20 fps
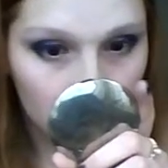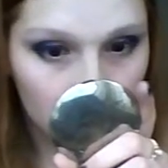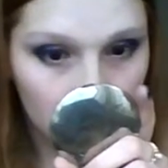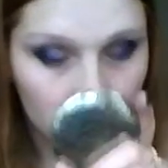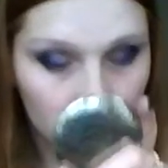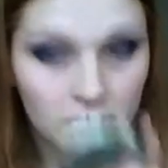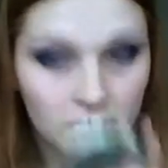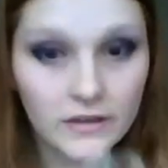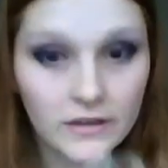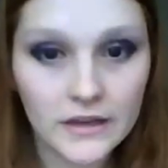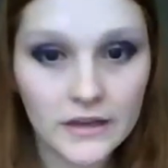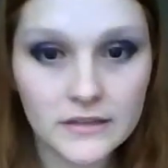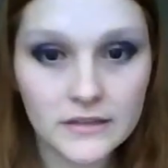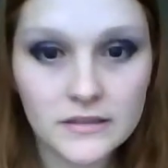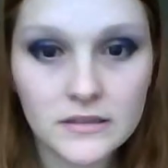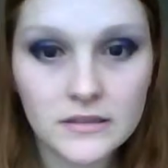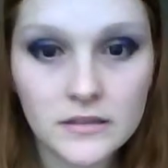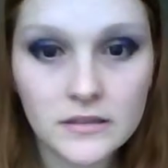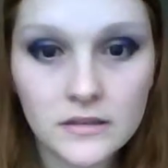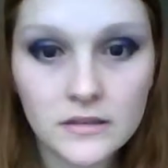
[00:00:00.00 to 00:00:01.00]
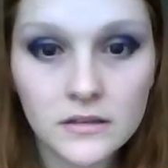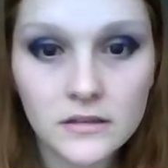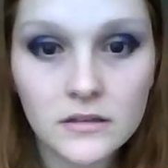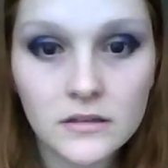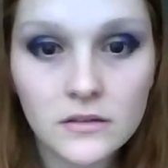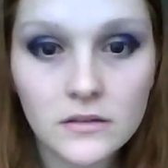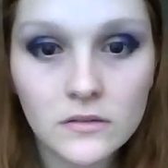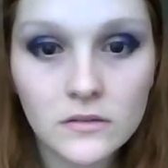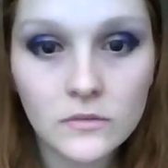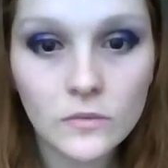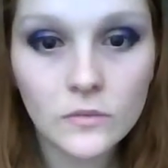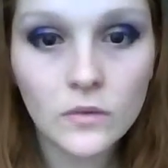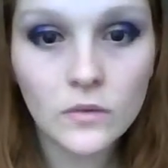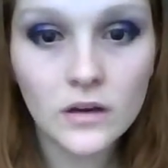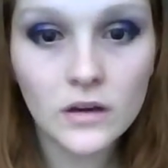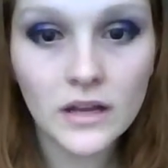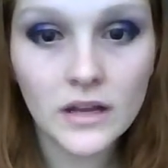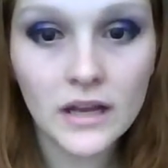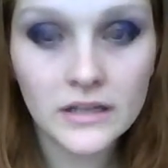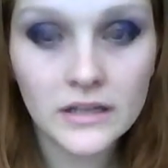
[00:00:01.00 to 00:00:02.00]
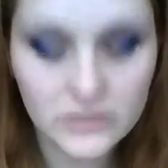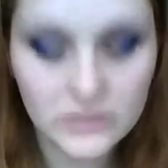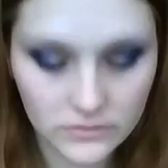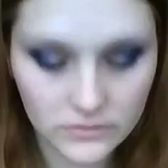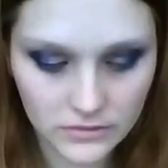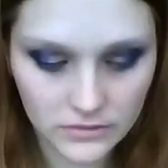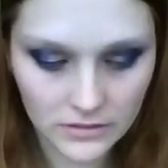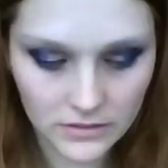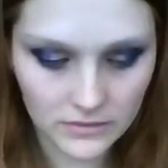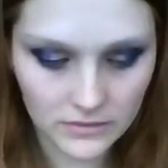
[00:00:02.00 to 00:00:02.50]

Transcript: So that's one eye done.